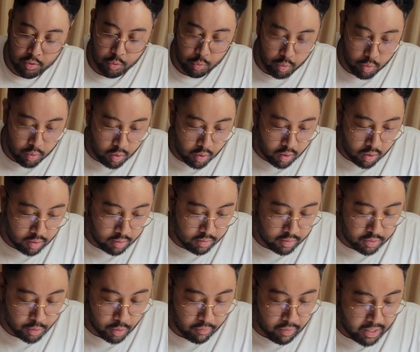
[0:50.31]
Sure.
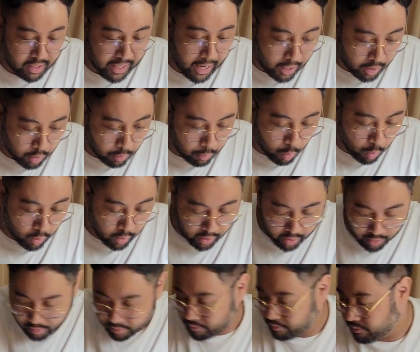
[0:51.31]
So I ran Gecko
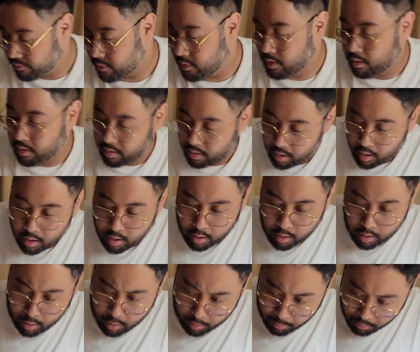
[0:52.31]
Moria.
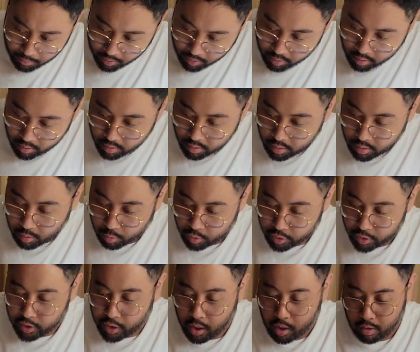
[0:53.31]

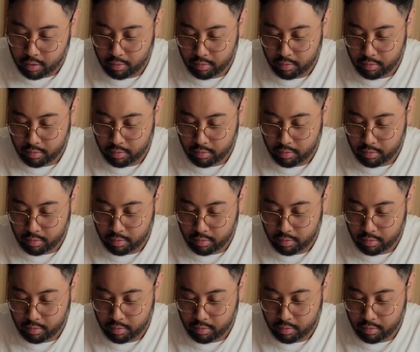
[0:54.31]
We'll start.